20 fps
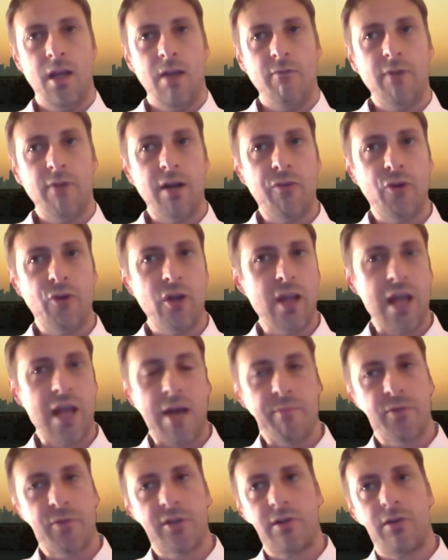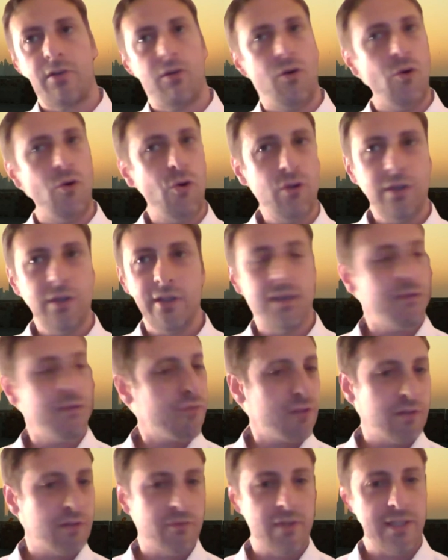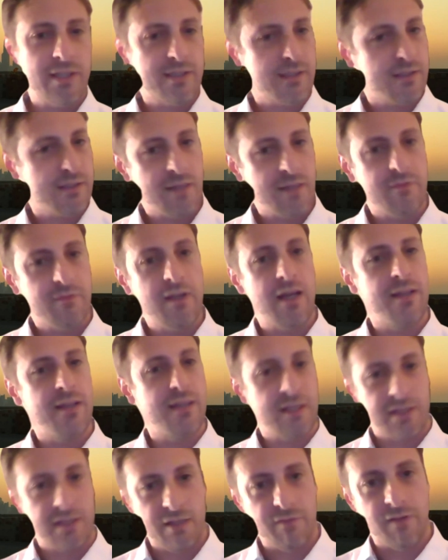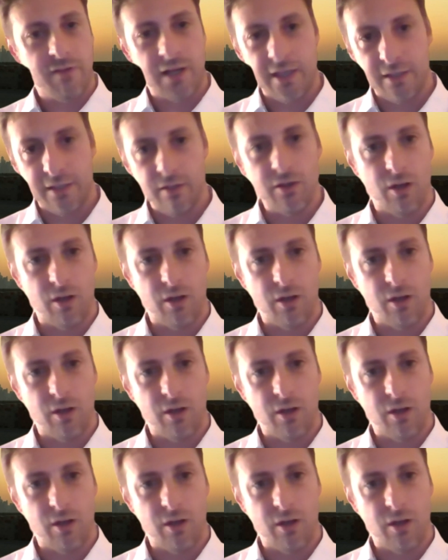where we capture all the different risks that we identify in the